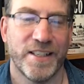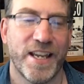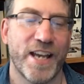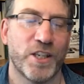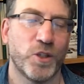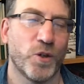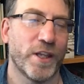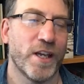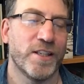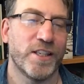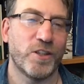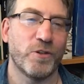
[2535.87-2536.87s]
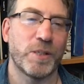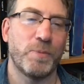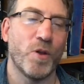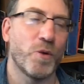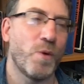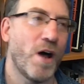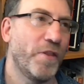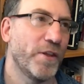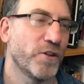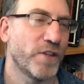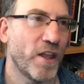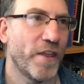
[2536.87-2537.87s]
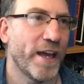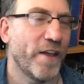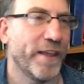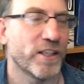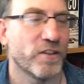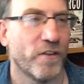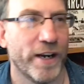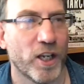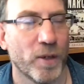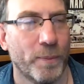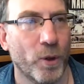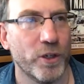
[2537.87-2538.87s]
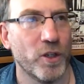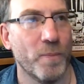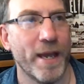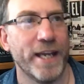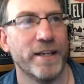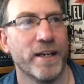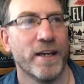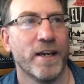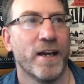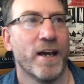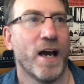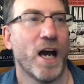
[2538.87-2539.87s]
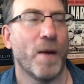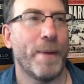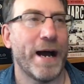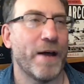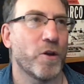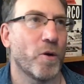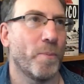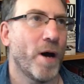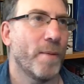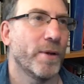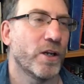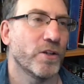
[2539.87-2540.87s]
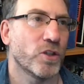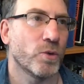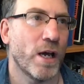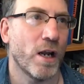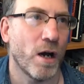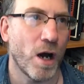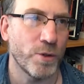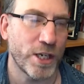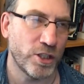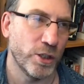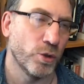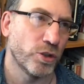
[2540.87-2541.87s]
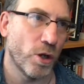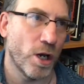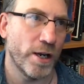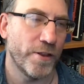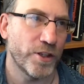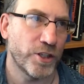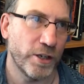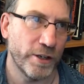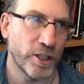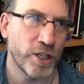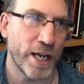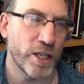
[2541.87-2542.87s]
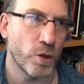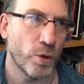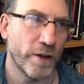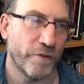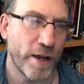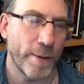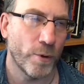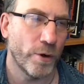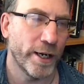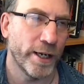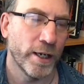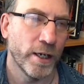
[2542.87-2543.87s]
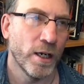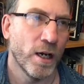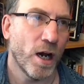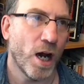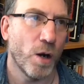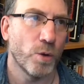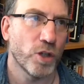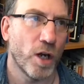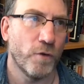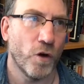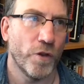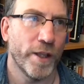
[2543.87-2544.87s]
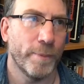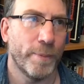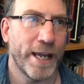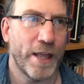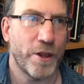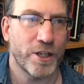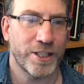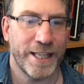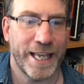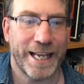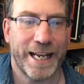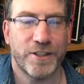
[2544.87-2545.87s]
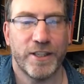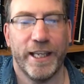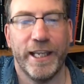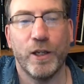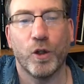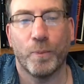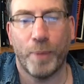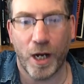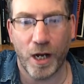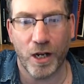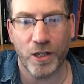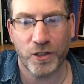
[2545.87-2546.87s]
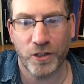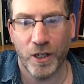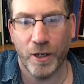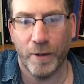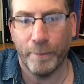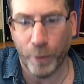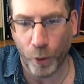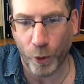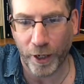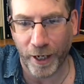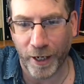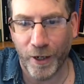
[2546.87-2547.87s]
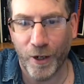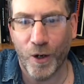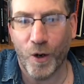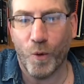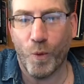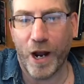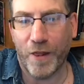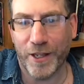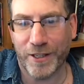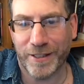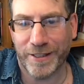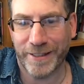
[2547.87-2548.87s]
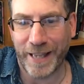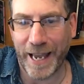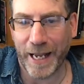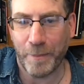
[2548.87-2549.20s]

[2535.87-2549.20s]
Yeah, sure. Just to respond to one thing you said there, I think it's a very good point you made about the Republicans as well. I was actually also earlier this year in January, February, I was over on the Piedras Negras Eagle Pass border, where this Take